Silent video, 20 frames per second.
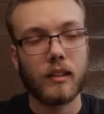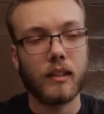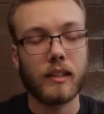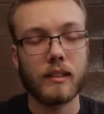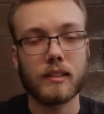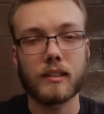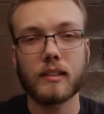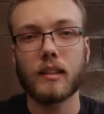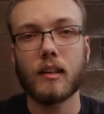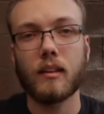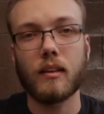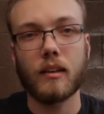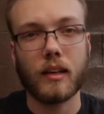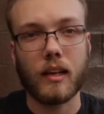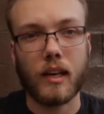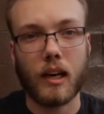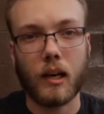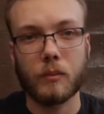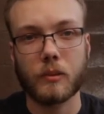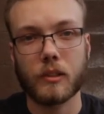It's still an
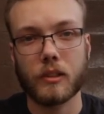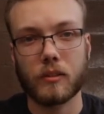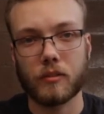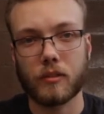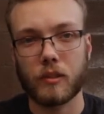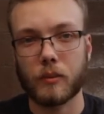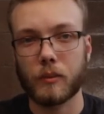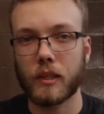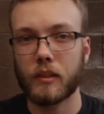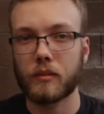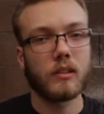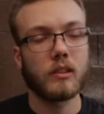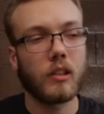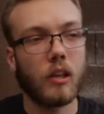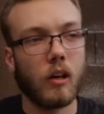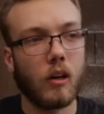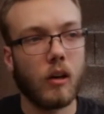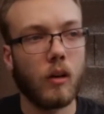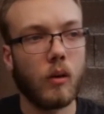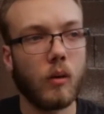option for me.
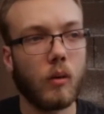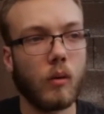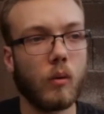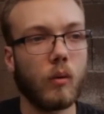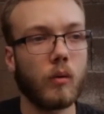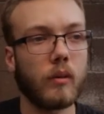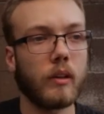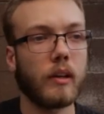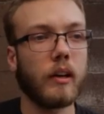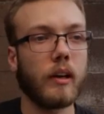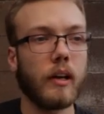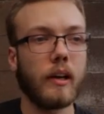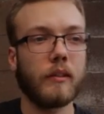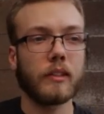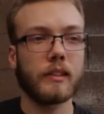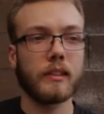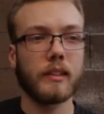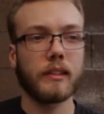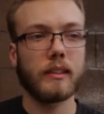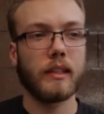So, you know,
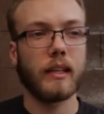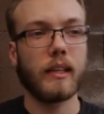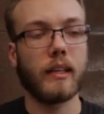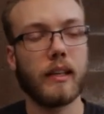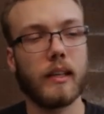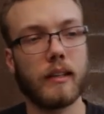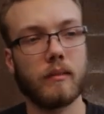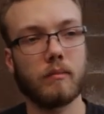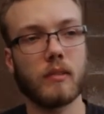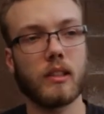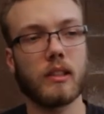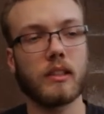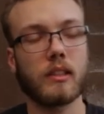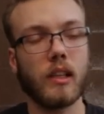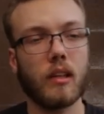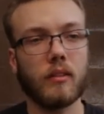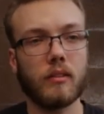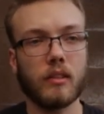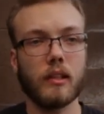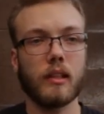ever since I like
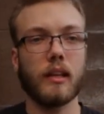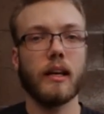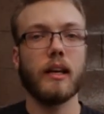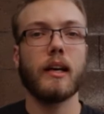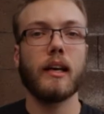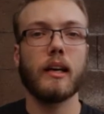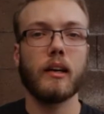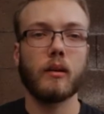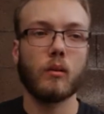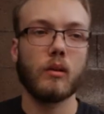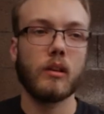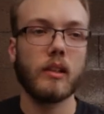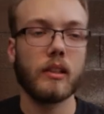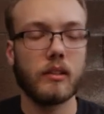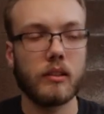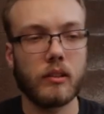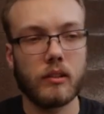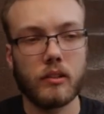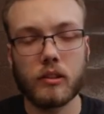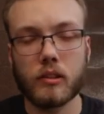discovered that I
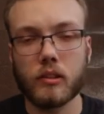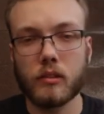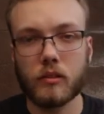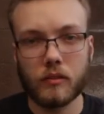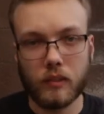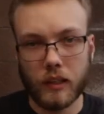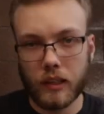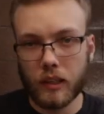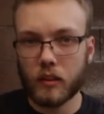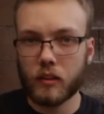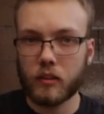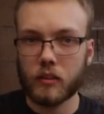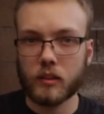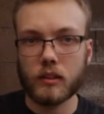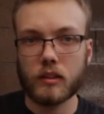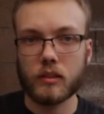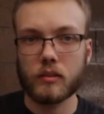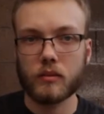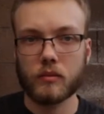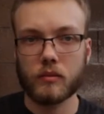want to do
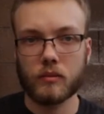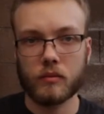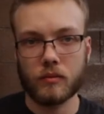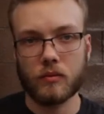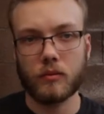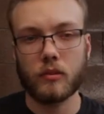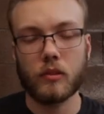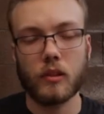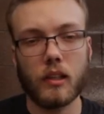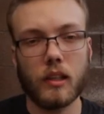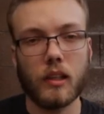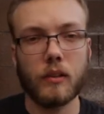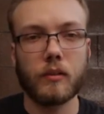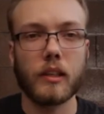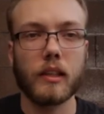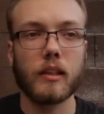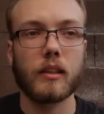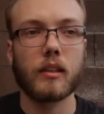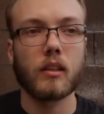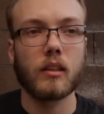videos for a
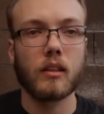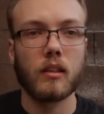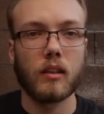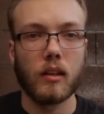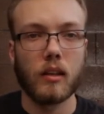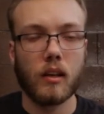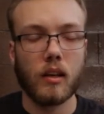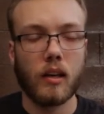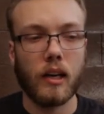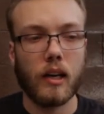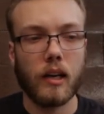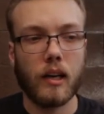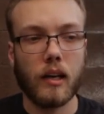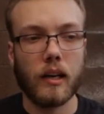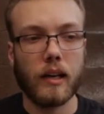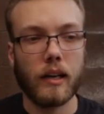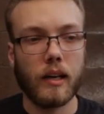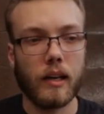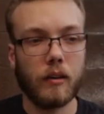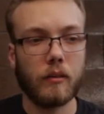living,
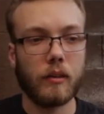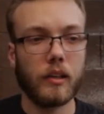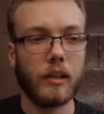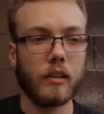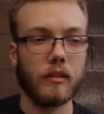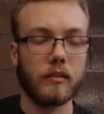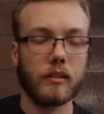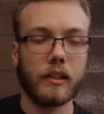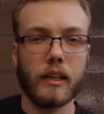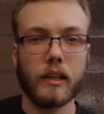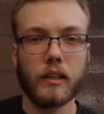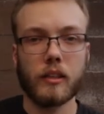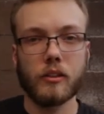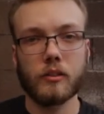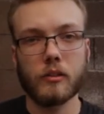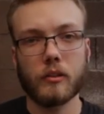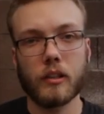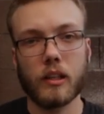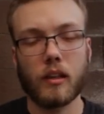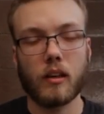and I want to kind of
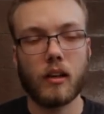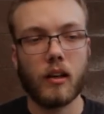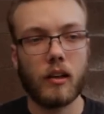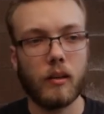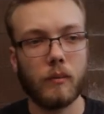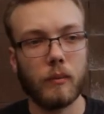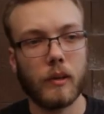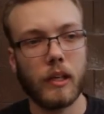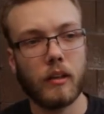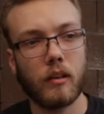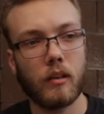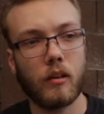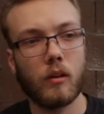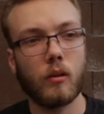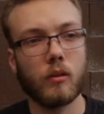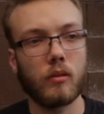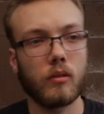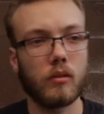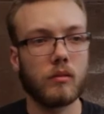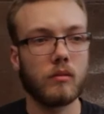do it on my
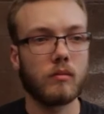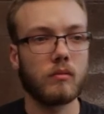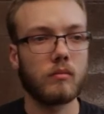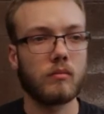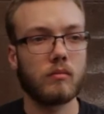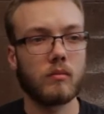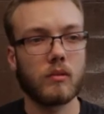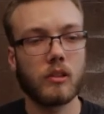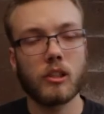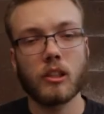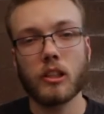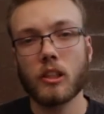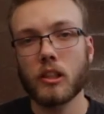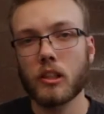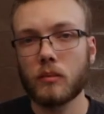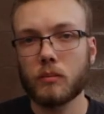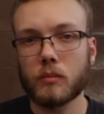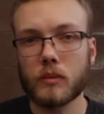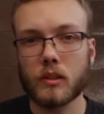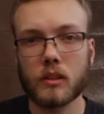own
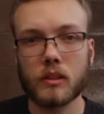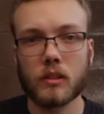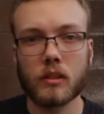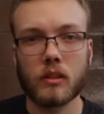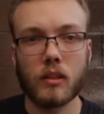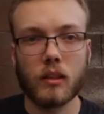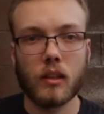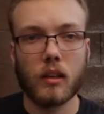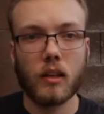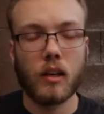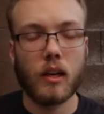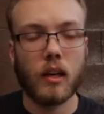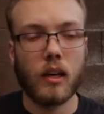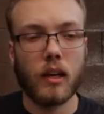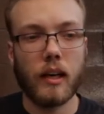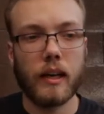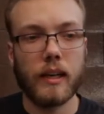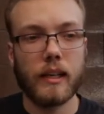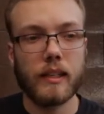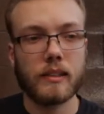terms,
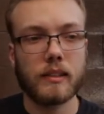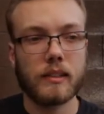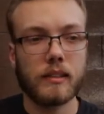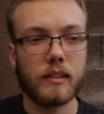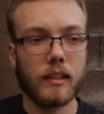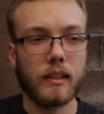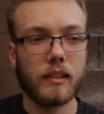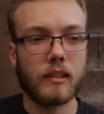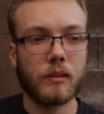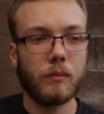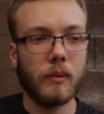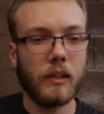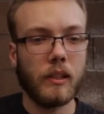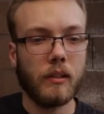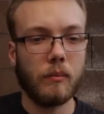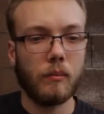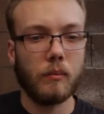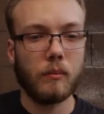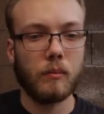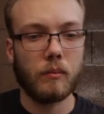it's
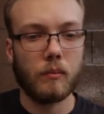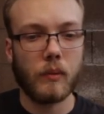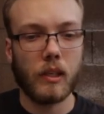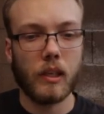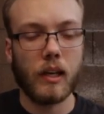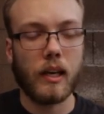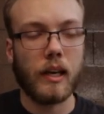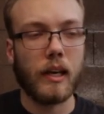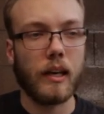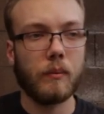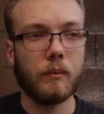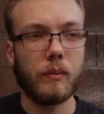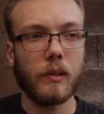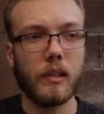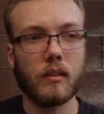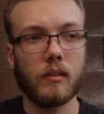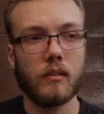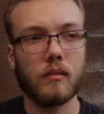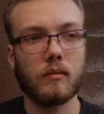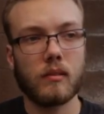been me. I've
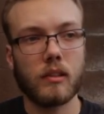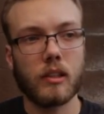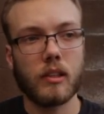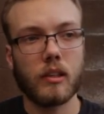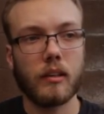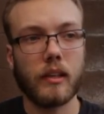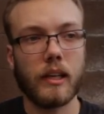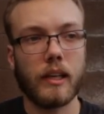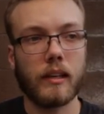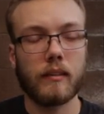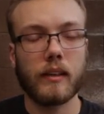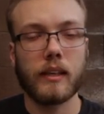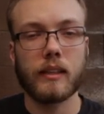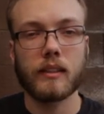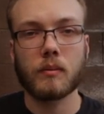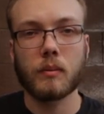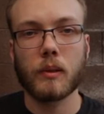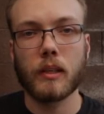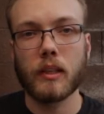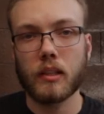been, you know, like
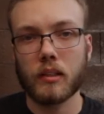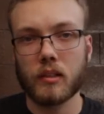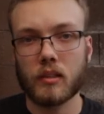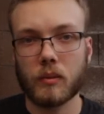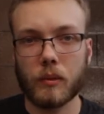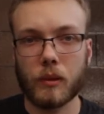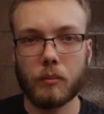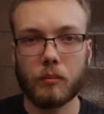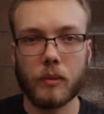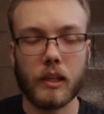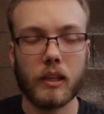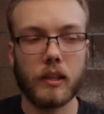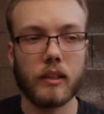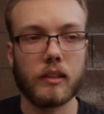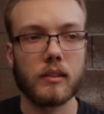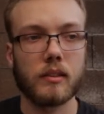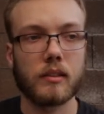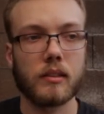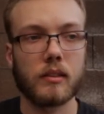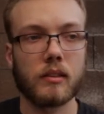explaining to my
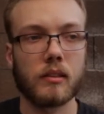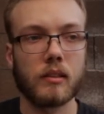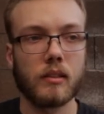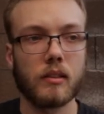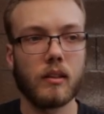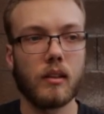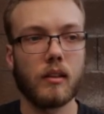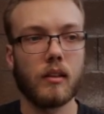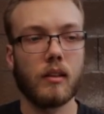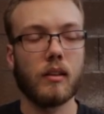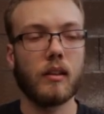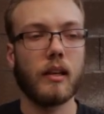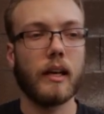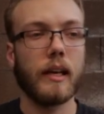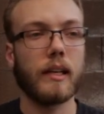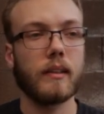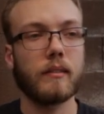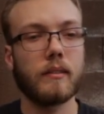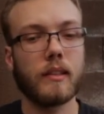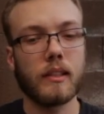parents,
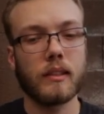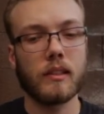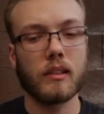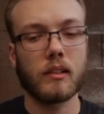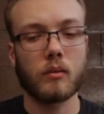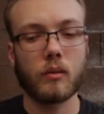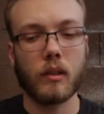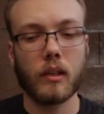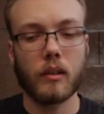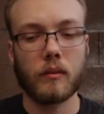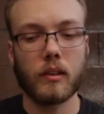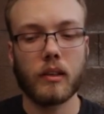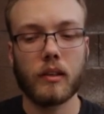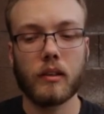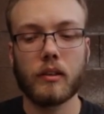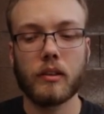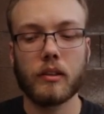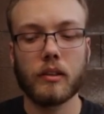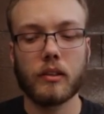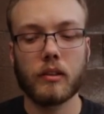like, this is what I'm
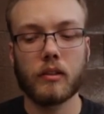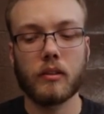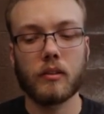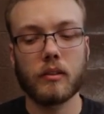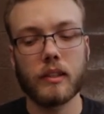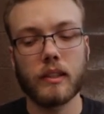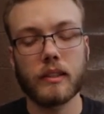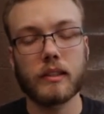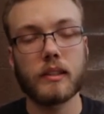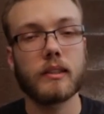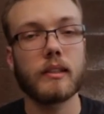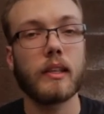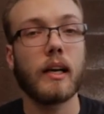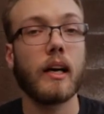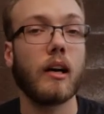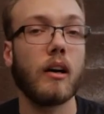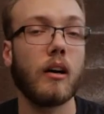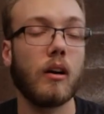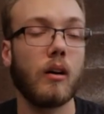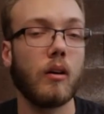gonna do. This is
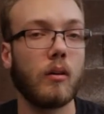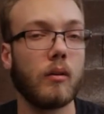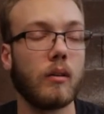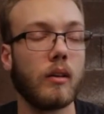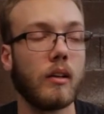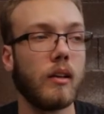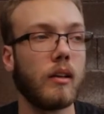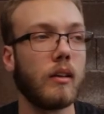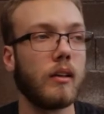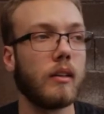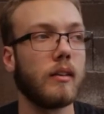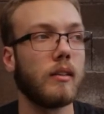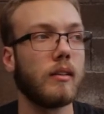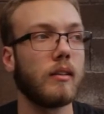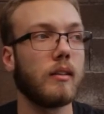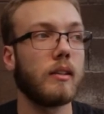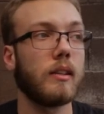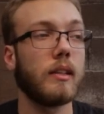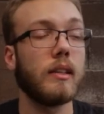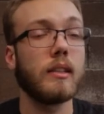how
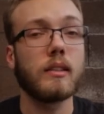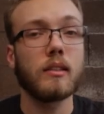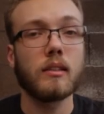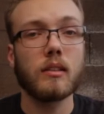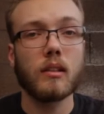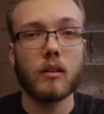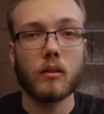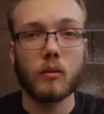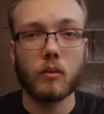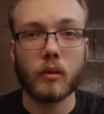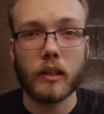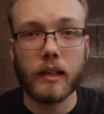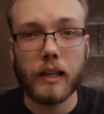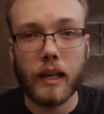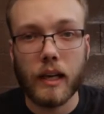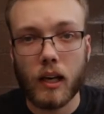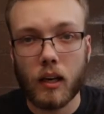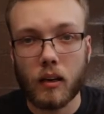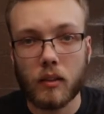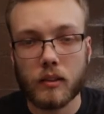this is gonna work
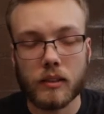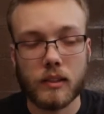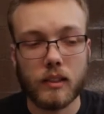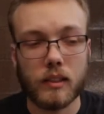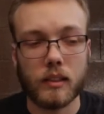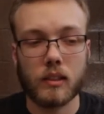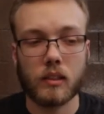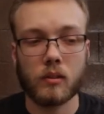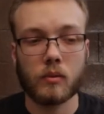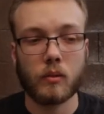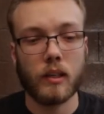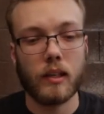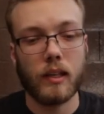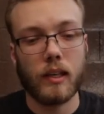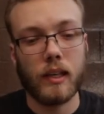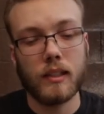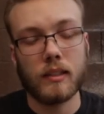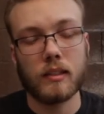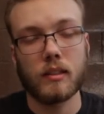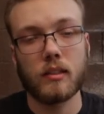out. This is what
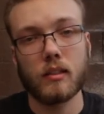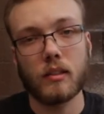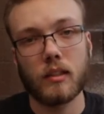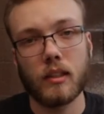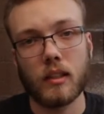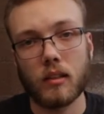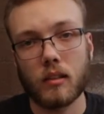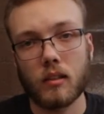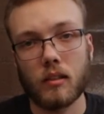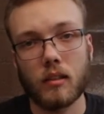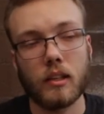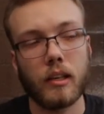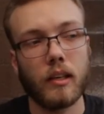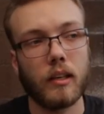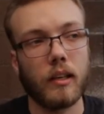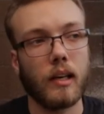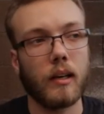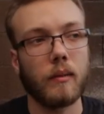I still need to learn.